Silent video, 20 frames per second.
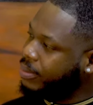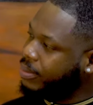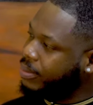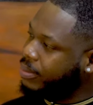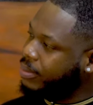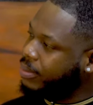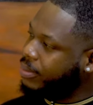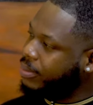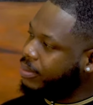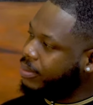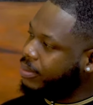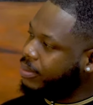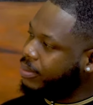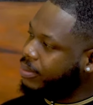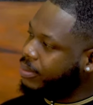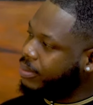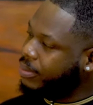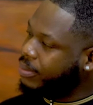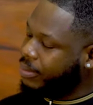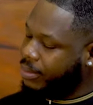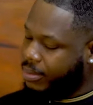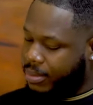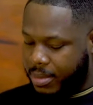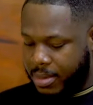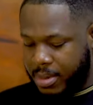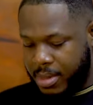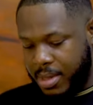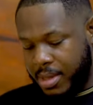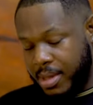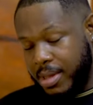
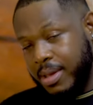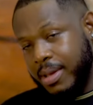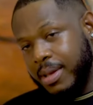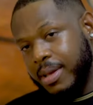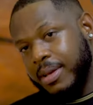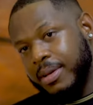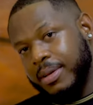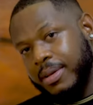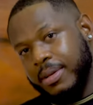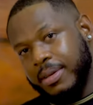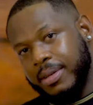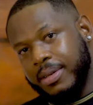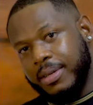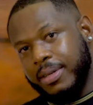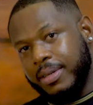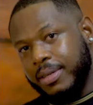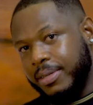(silent)